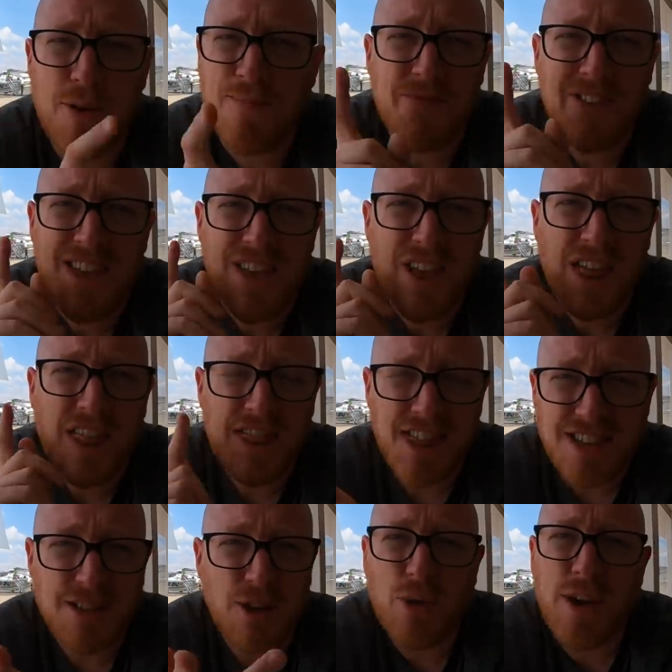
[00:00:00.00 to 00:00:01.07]
but
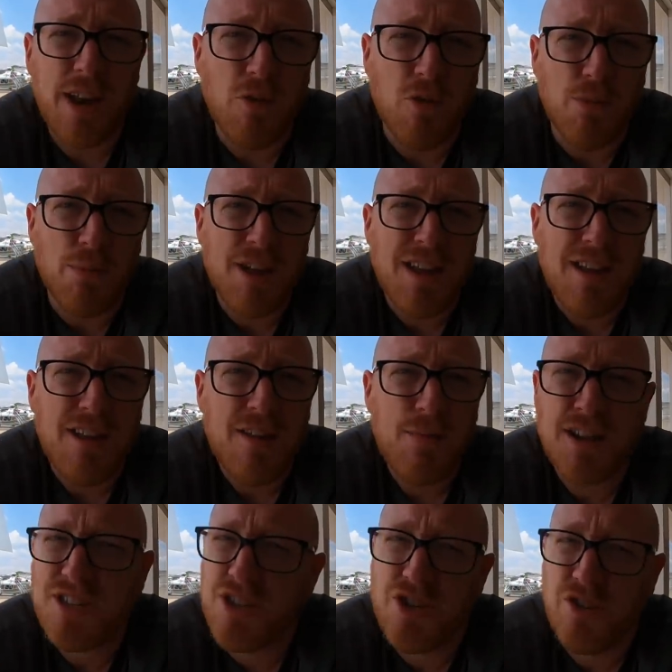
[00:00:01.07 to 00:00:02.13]
things are looking up.
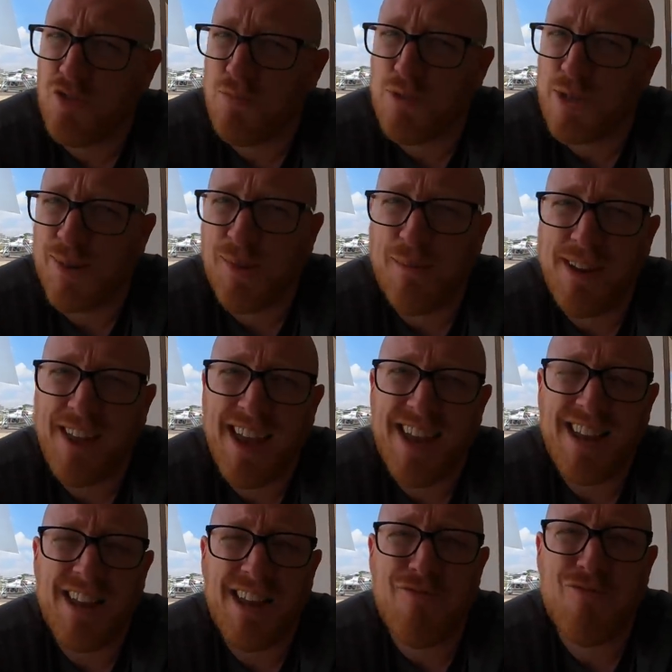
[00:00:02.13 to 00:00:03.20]
Passenger numbers are up
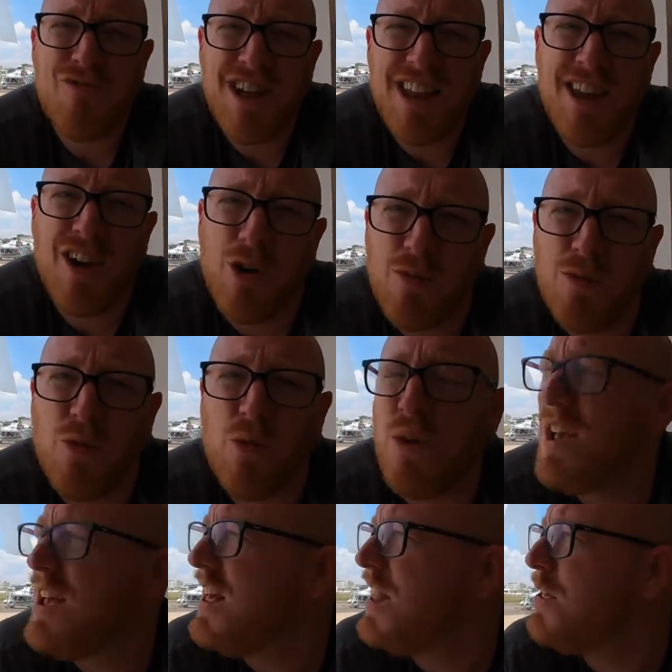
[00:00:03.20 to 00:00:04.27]
again, and they're really hopeful
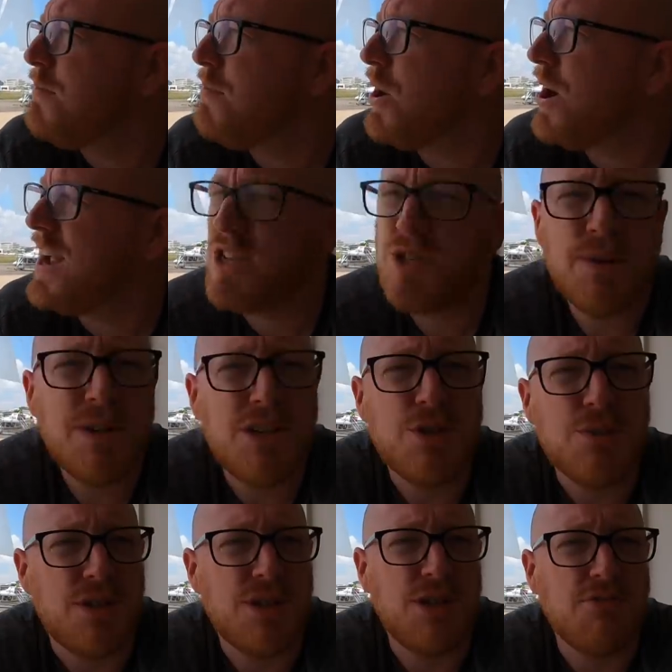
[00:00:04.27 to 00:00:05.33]
that by
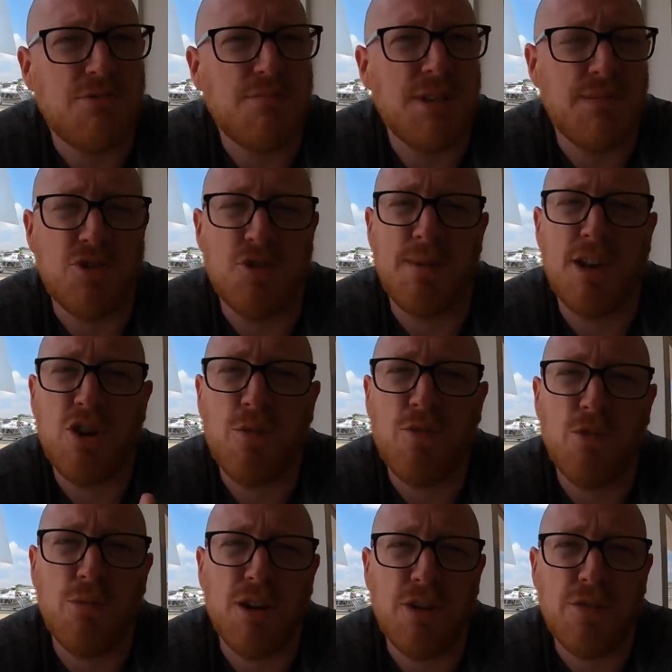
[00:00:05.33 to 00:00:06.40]
2021 people will be
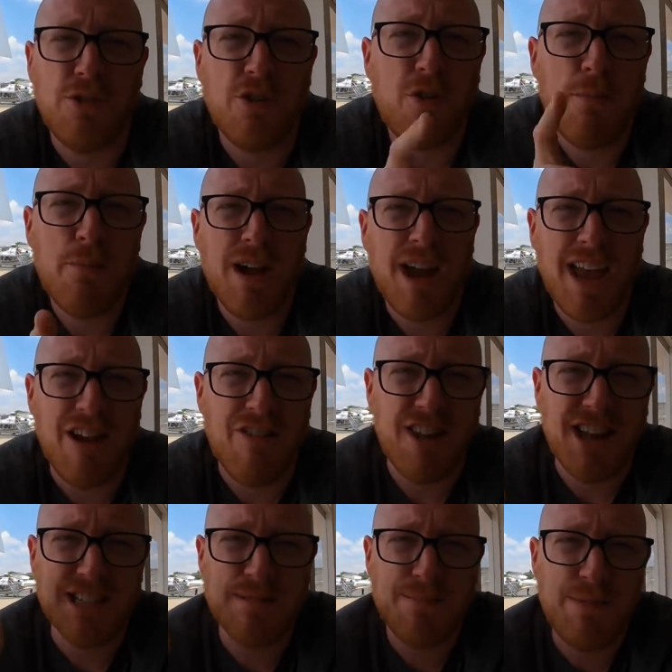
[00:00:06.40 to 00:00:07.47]
comfortable enough to come back here
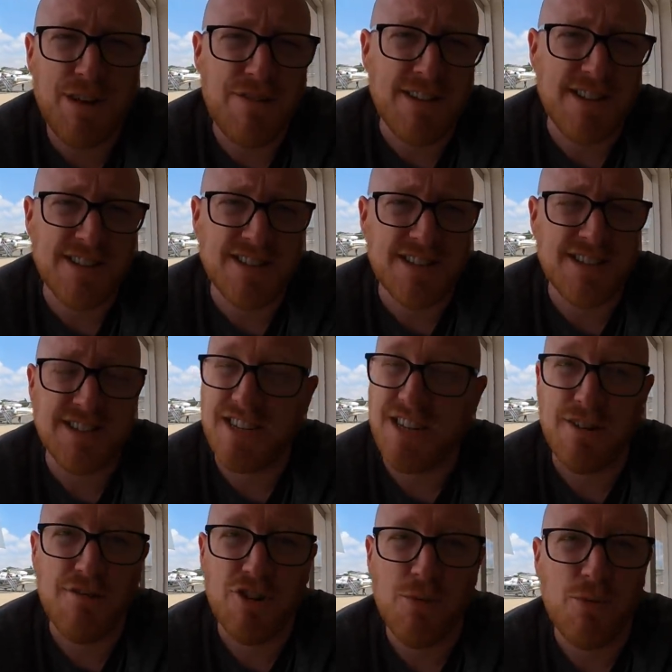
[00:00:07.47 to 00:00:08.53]
and experience this
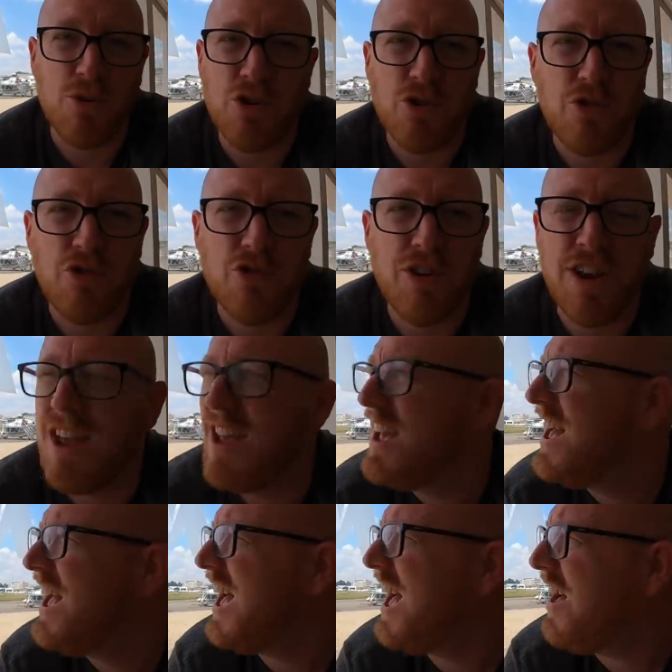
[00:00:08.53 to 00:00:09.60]
incredible country
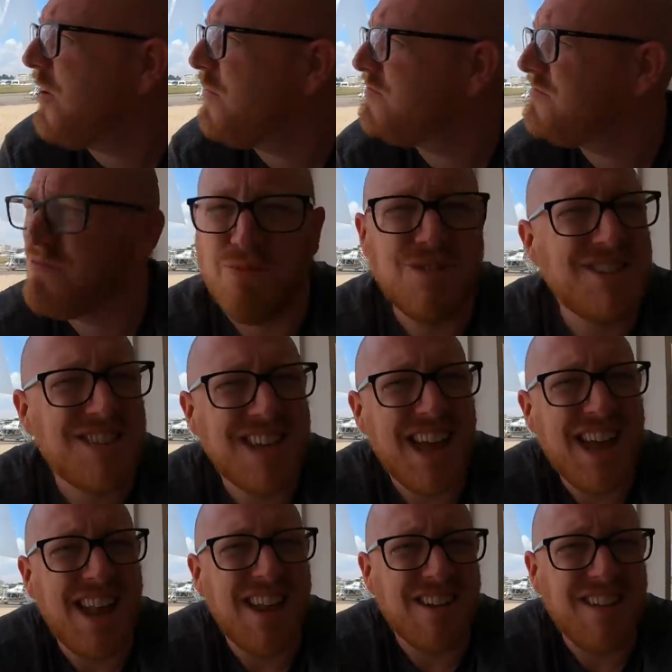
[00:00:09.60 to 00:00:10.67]
once
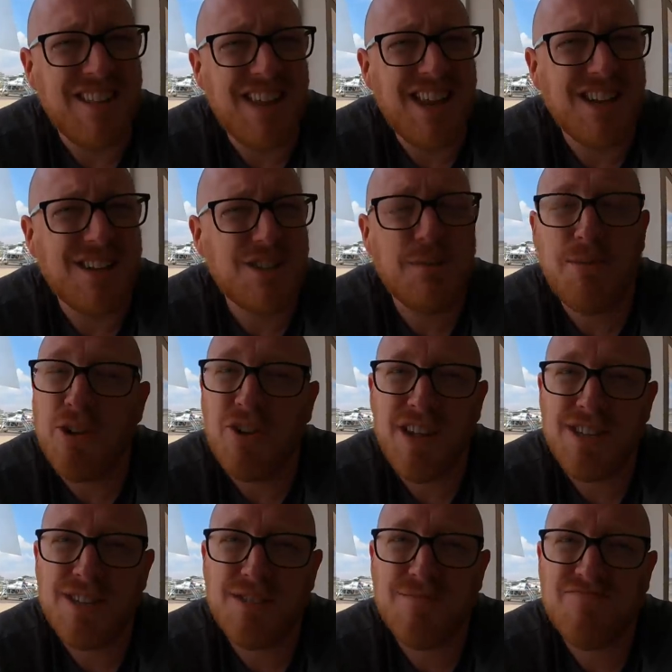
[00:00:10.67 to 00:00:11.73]
again. And I think, to be
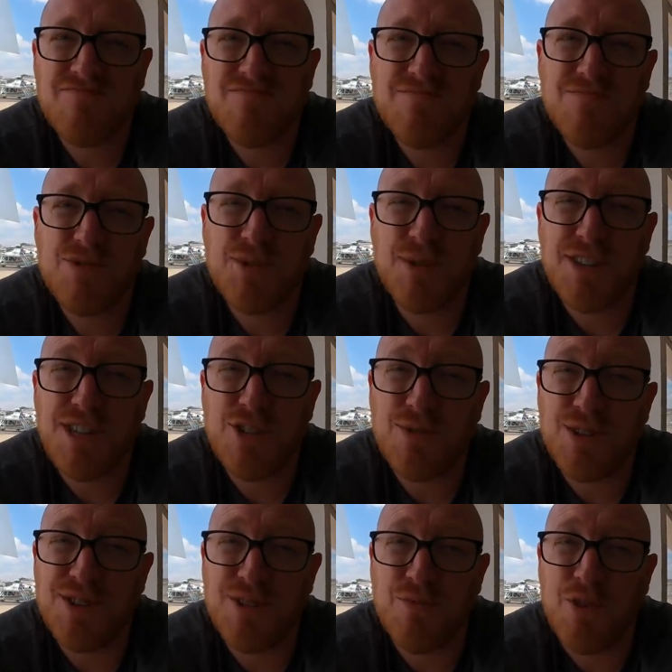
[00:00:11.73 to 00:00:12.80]
honest,
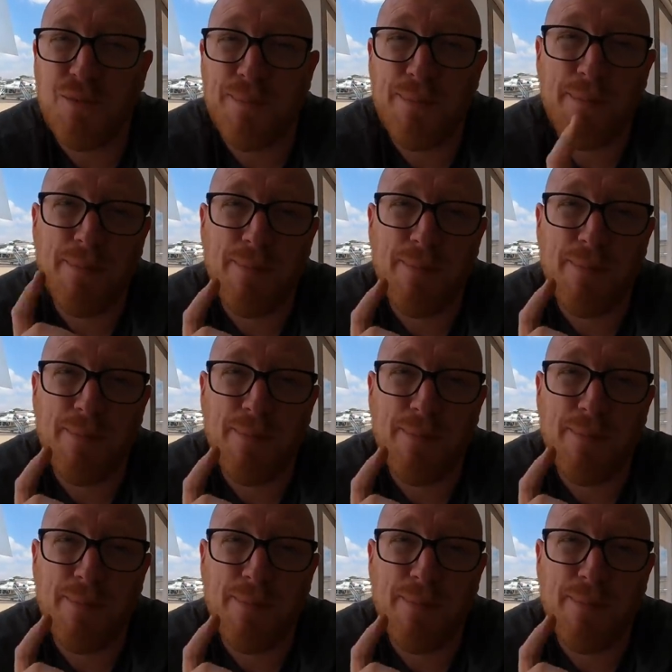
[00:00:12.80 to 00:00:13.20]
2021